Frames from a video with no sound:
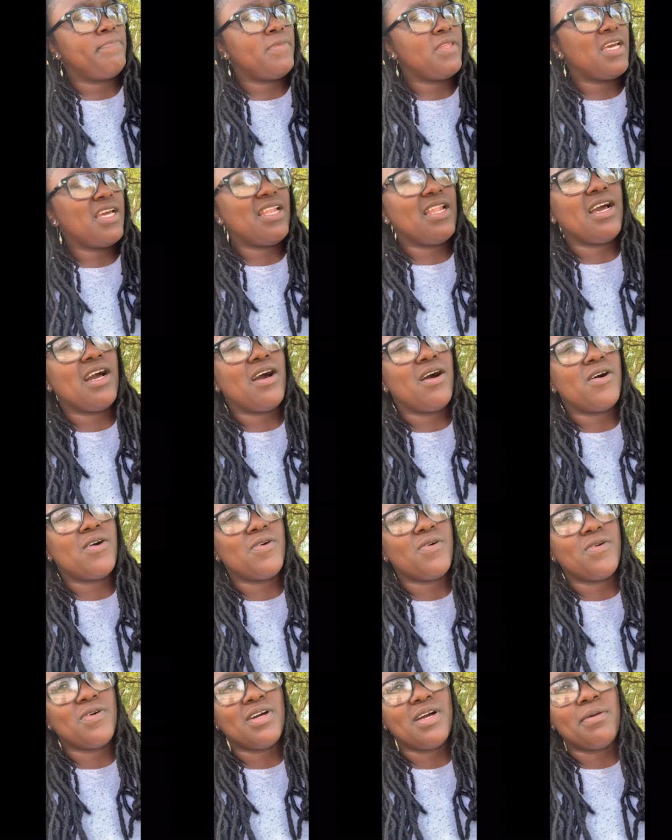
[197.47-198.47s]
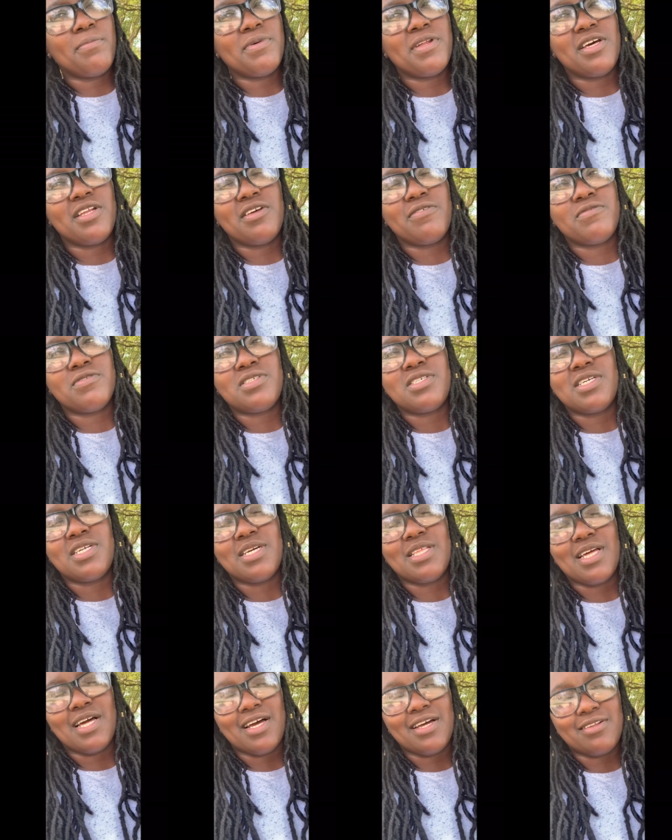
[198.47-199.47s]
And now I'm in a different
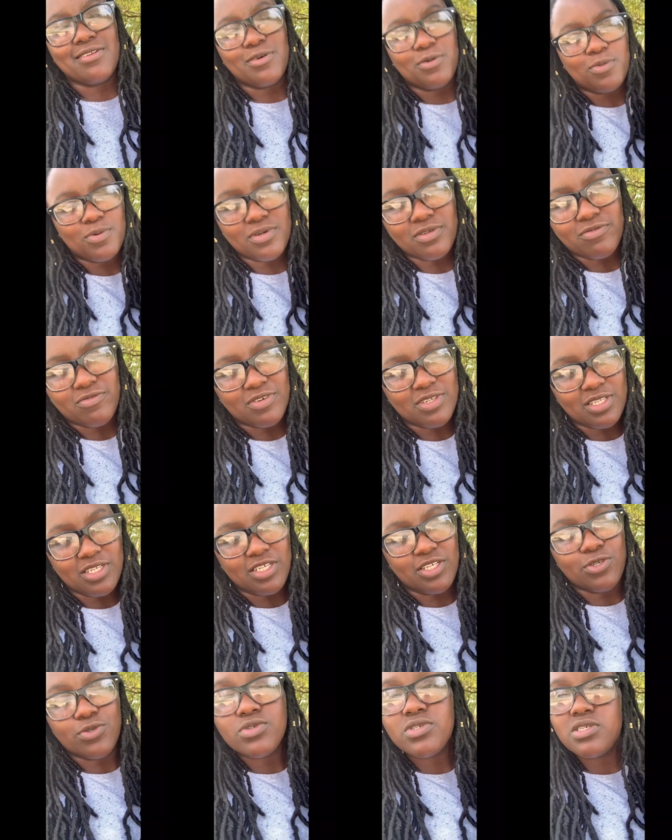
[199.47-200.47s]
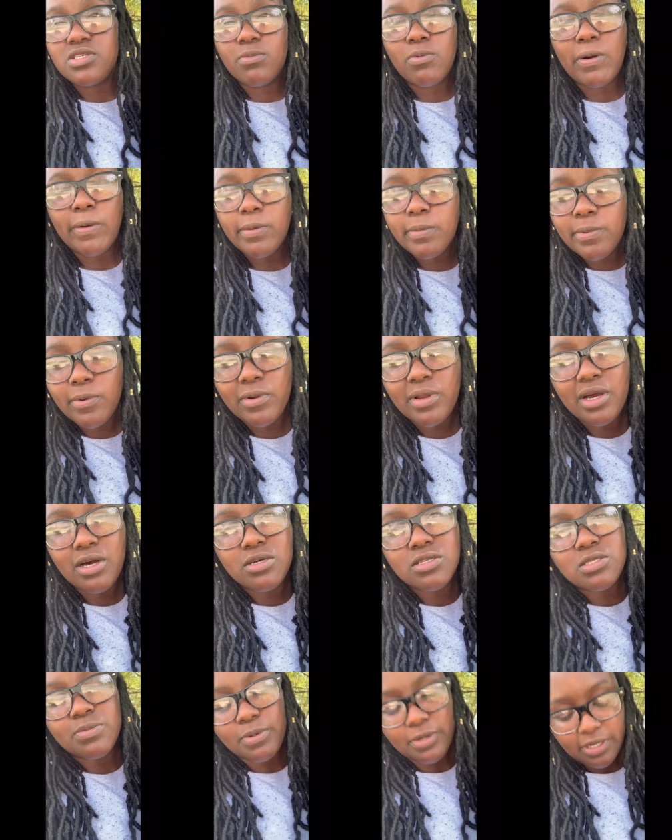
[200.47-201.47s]
city that no one really uses the proper
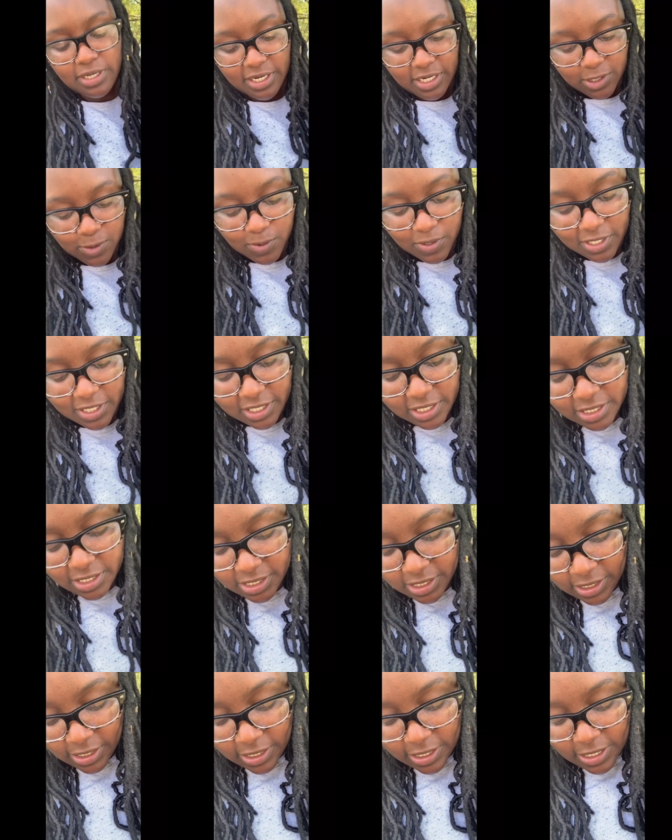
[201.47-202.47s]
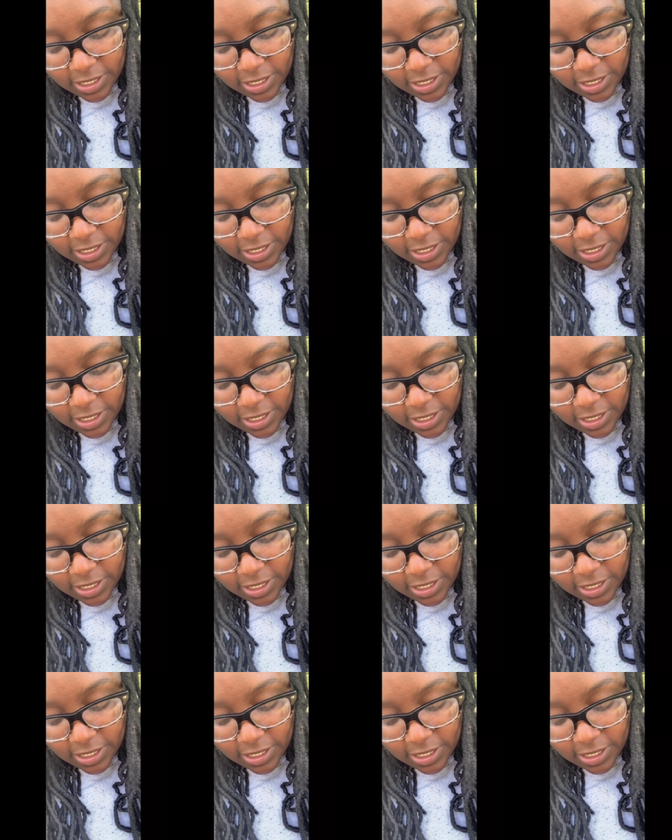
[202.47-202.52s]
pronouns, but it is what it is.